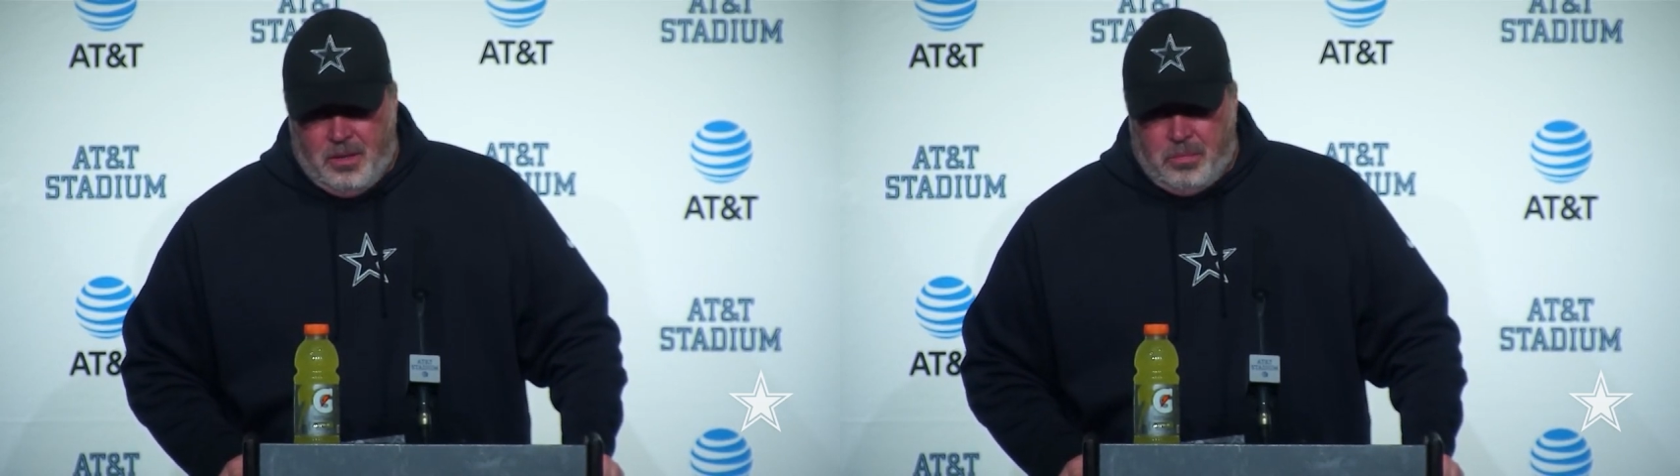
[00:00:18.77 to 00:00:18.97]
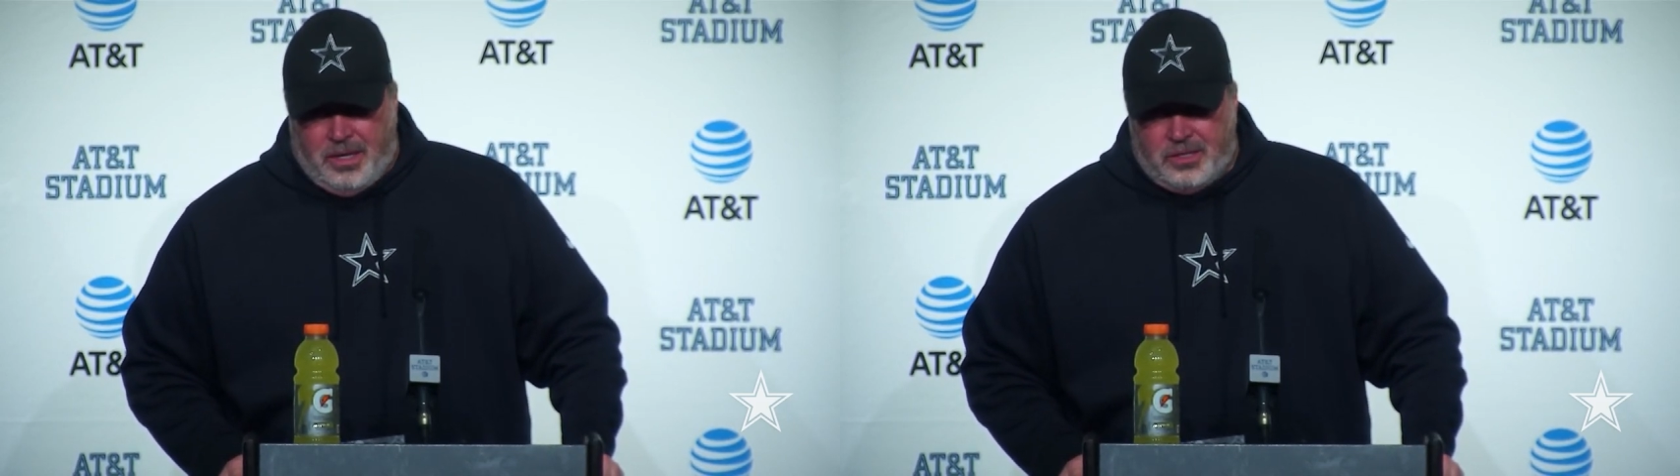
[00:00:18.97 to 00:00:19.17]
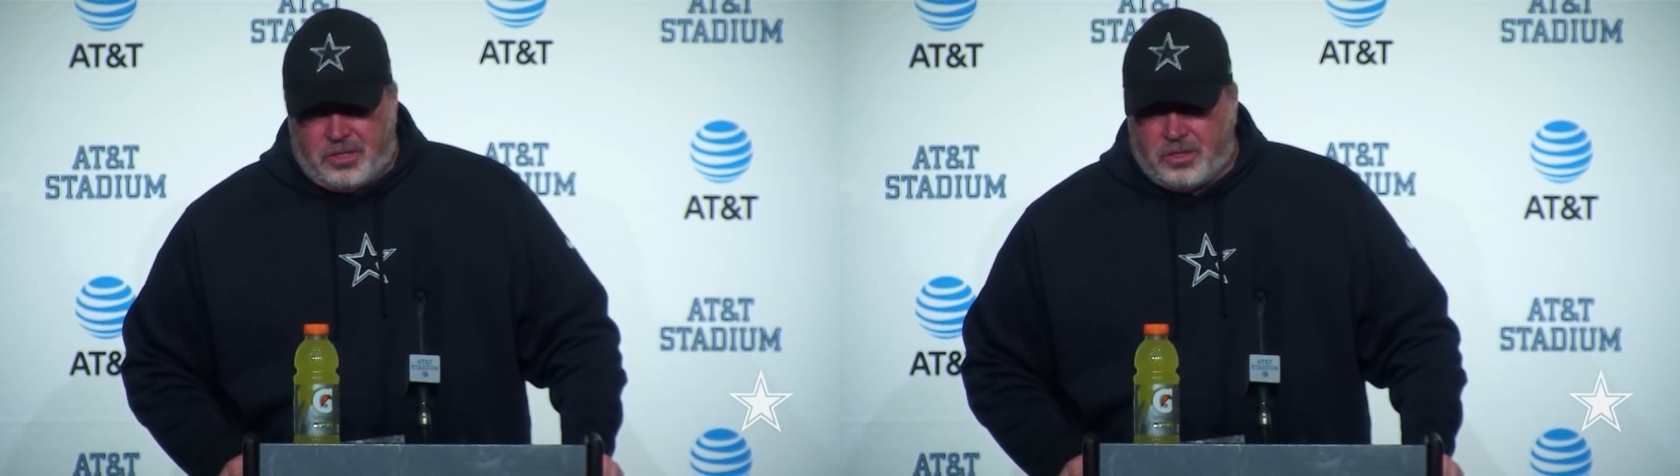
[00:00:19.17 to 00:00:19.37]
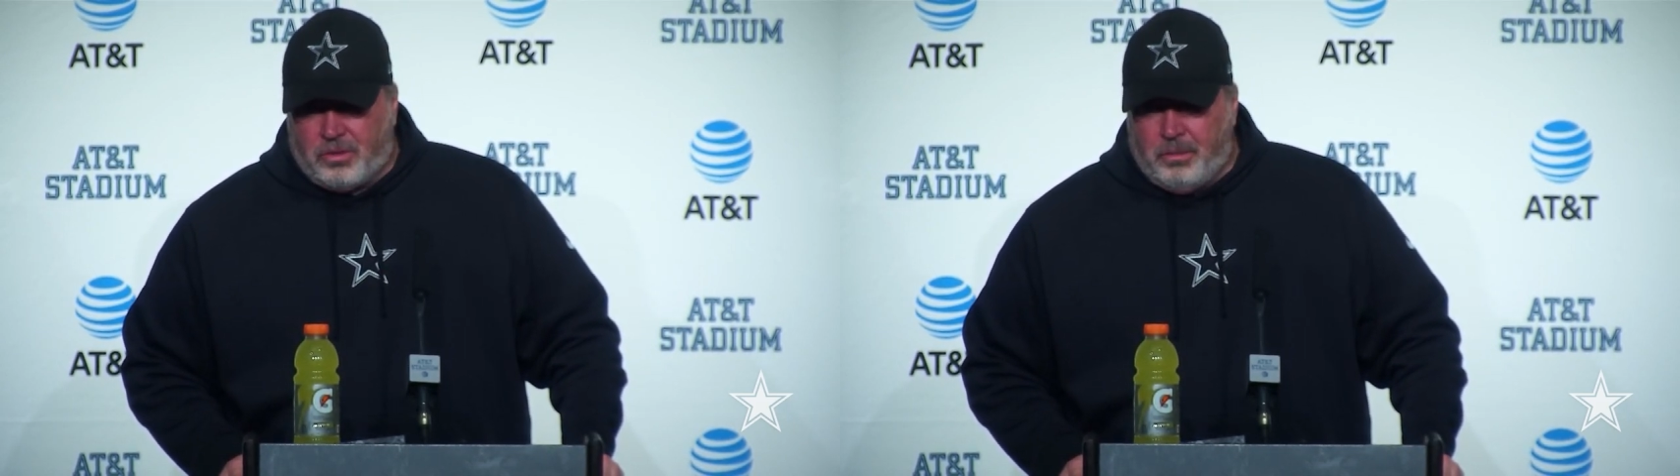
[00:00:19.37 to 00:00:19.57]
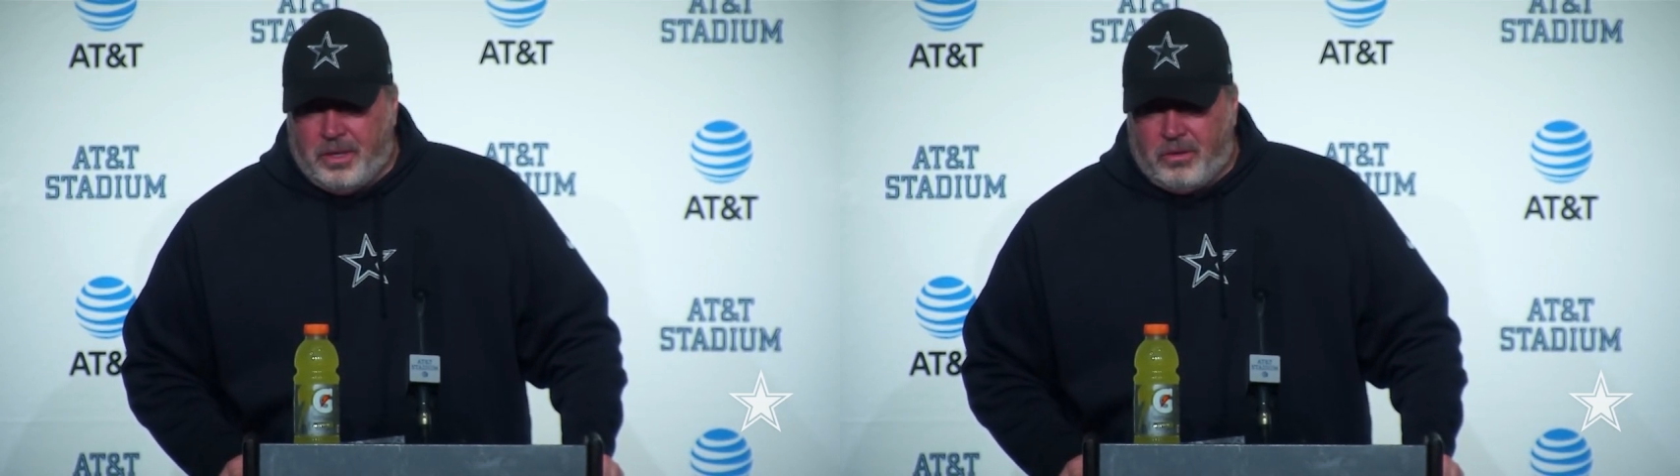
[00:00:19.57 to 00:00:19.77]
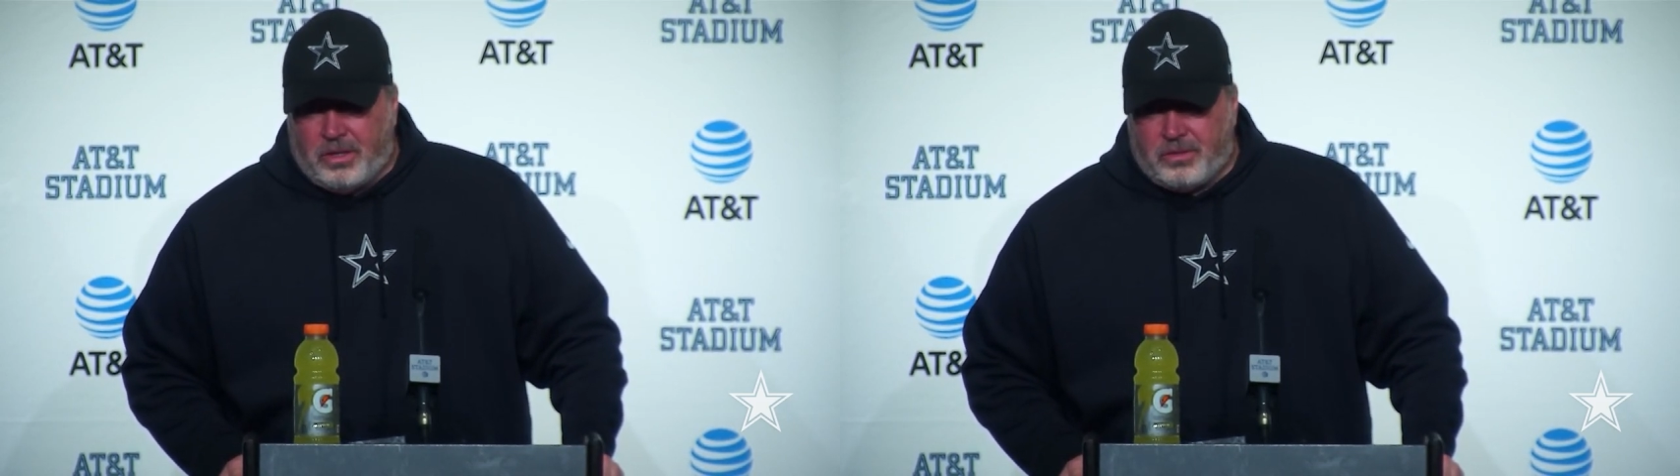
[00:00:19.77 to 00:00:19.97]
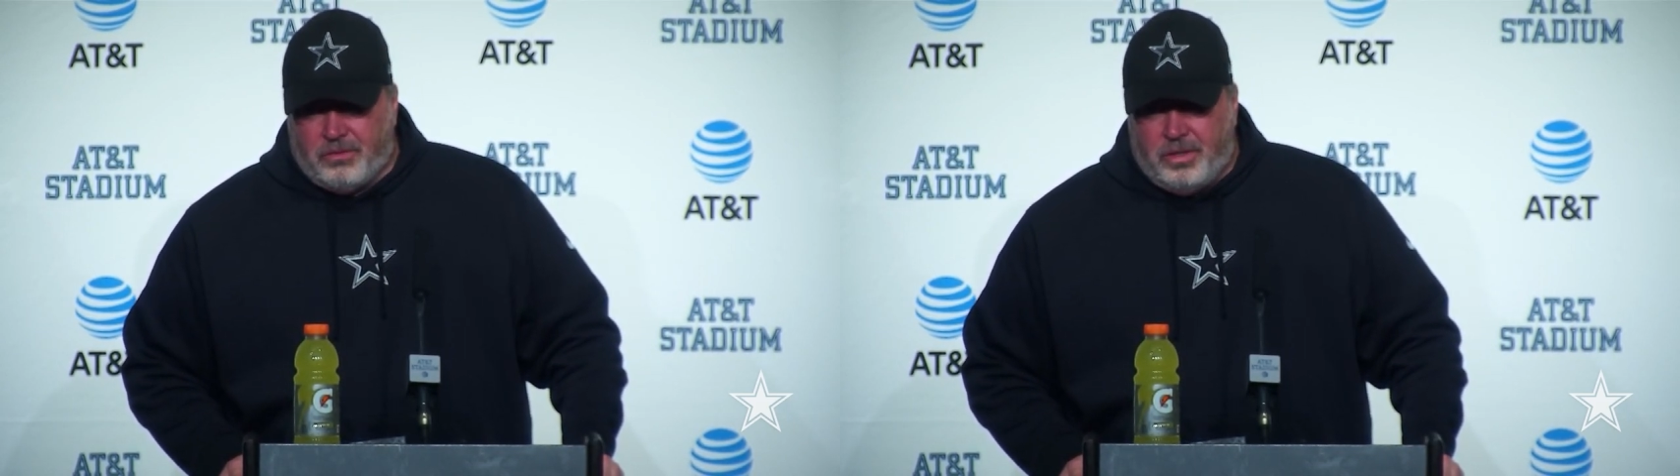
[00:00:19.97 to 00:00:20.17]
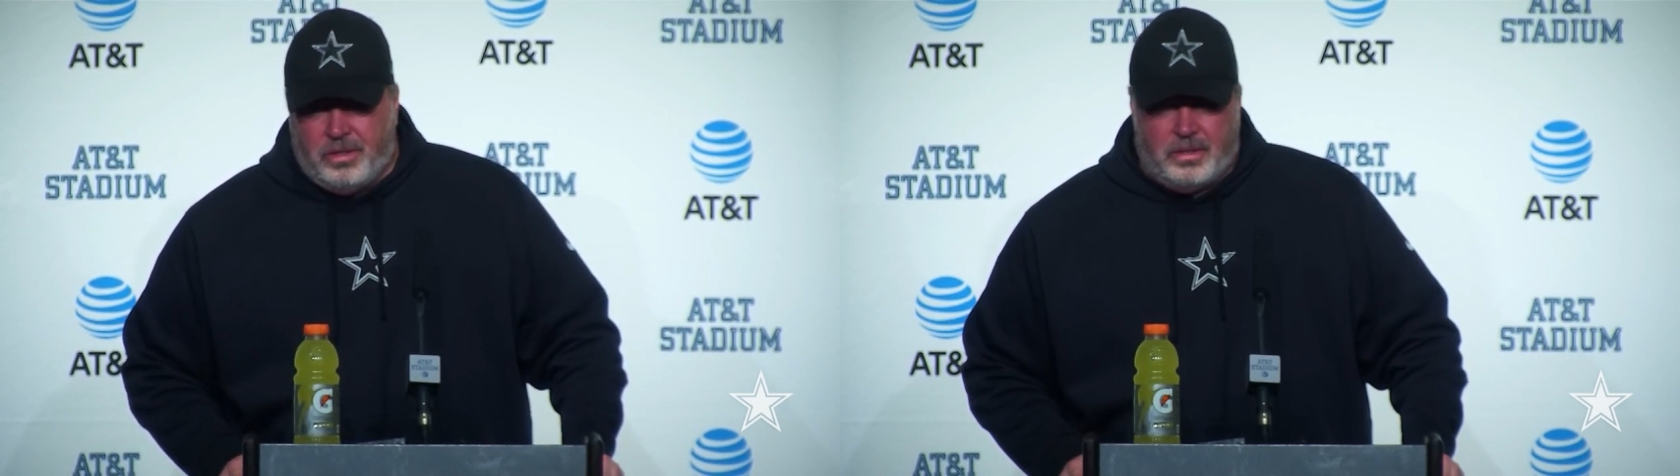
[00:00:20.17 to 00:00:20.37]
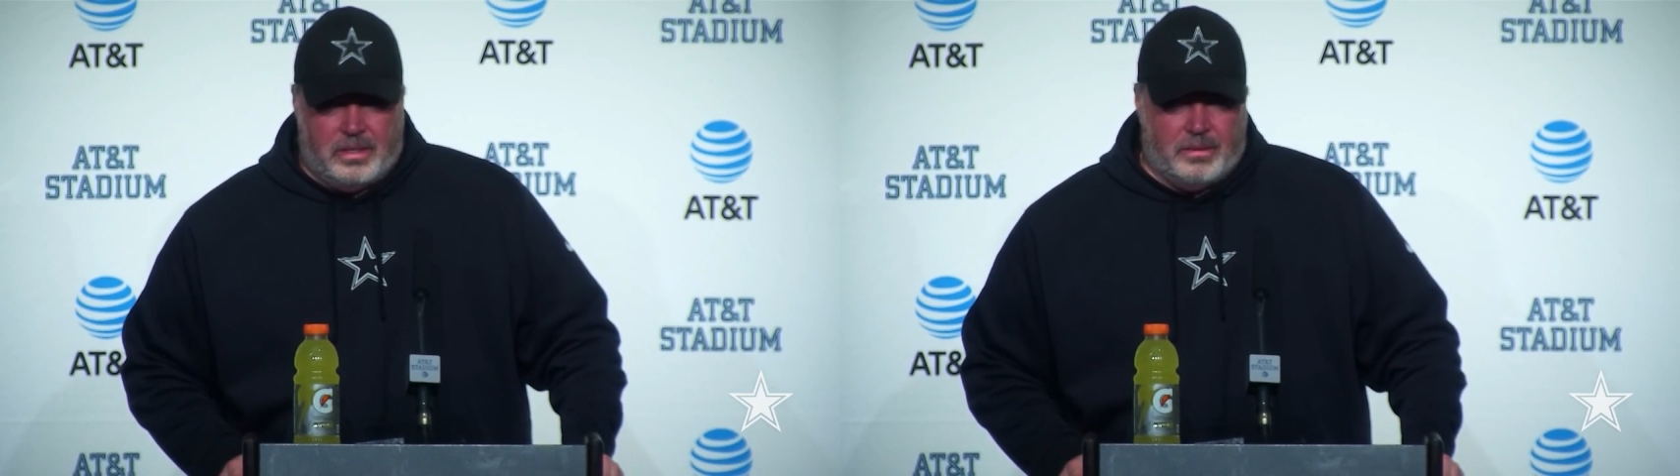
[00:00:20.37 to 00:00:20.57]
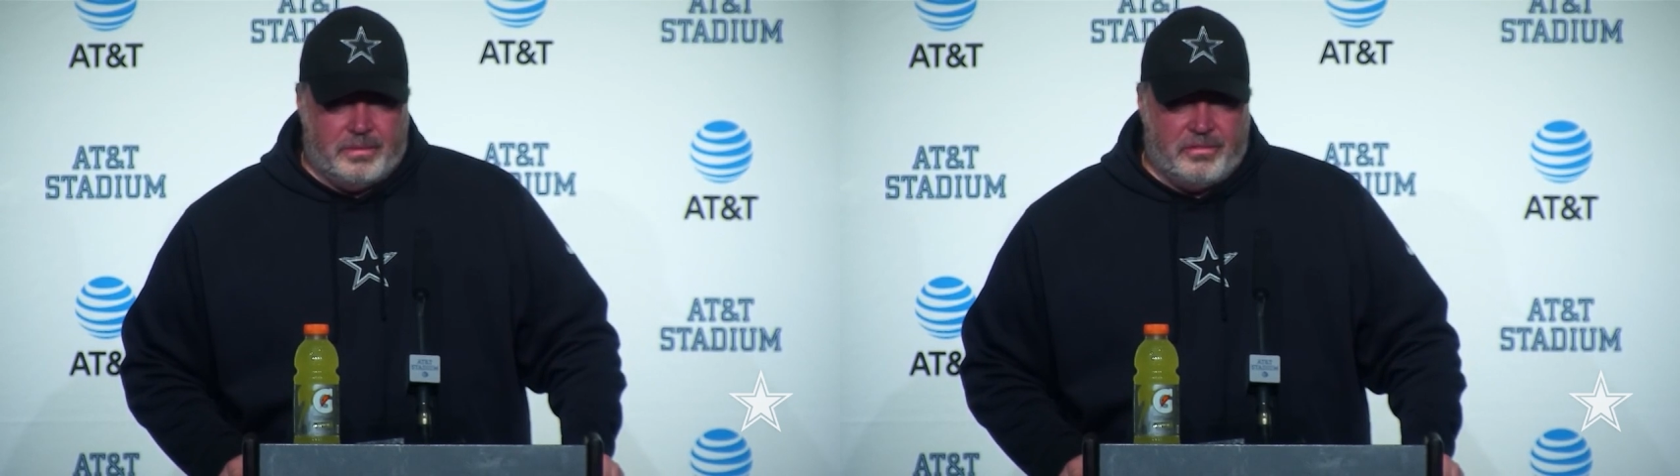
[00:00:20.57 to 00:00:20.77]
played us extremely aggressive
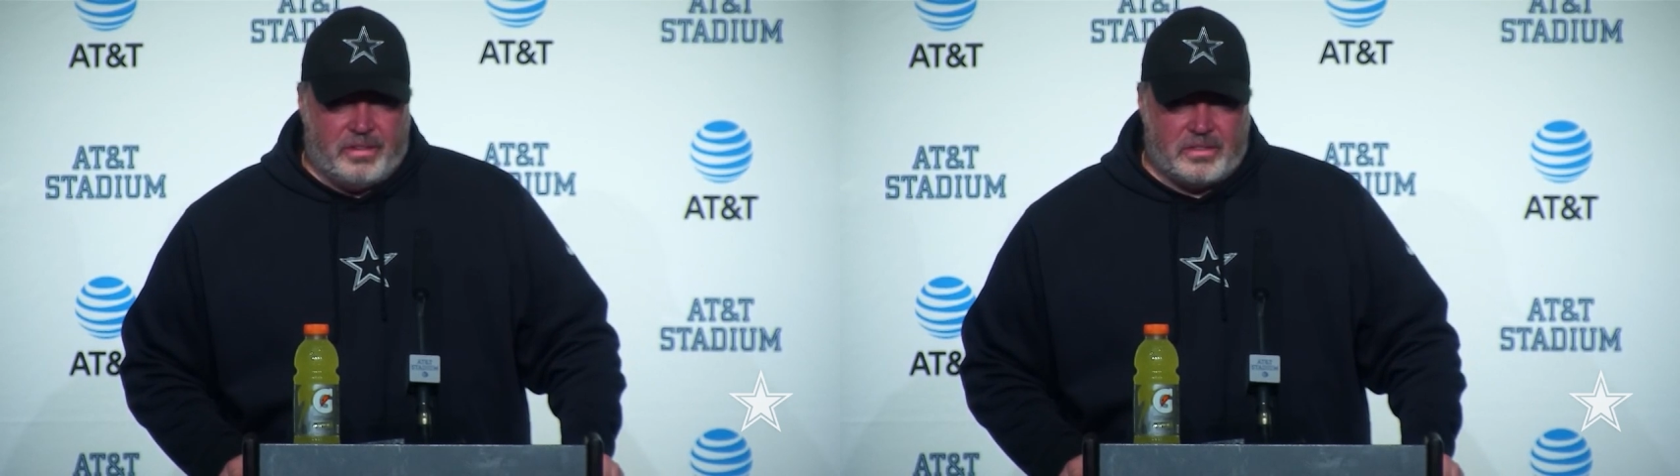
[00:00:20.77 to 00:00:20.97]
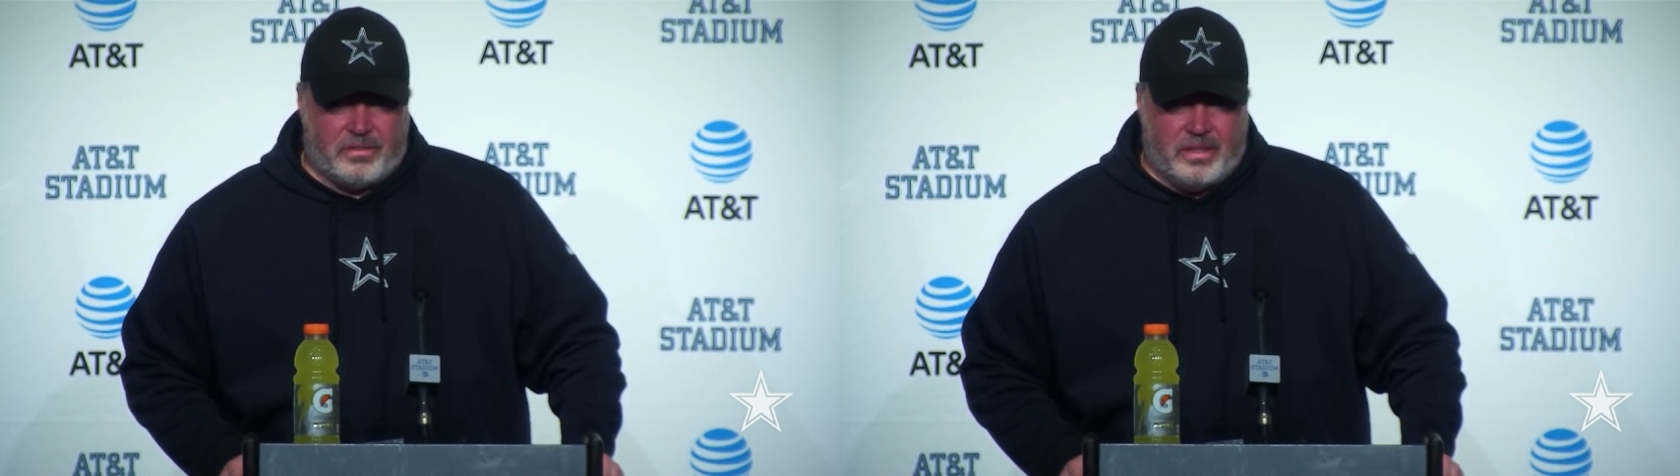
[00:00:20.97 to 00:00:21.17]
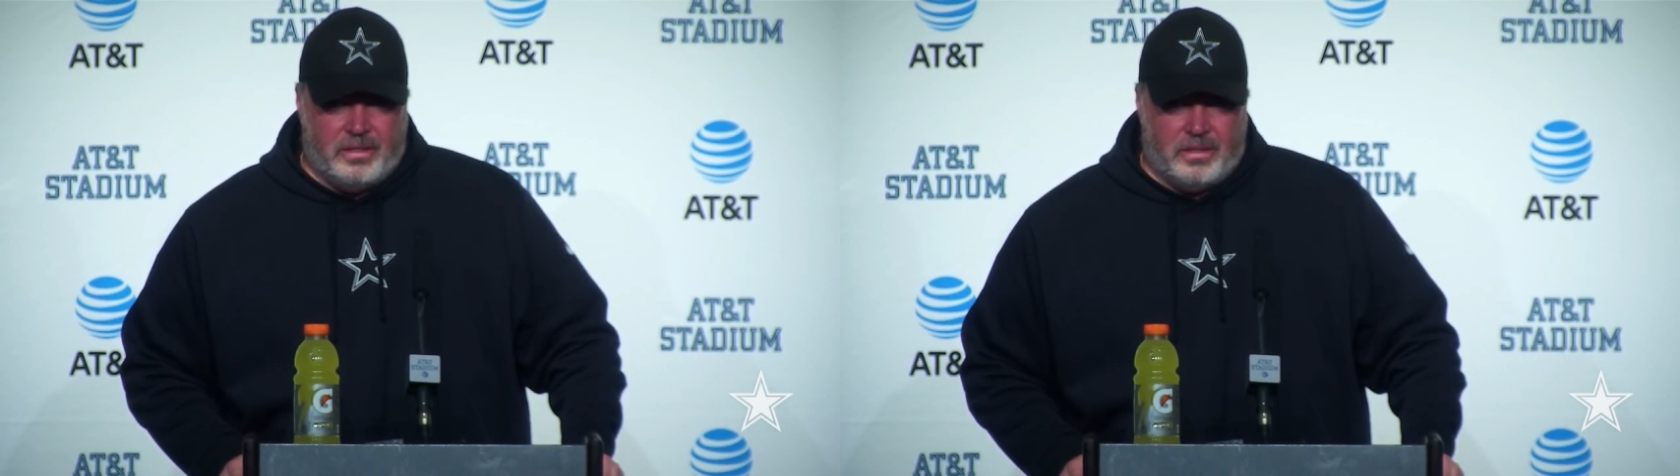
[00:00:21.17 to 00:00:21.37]
defensively.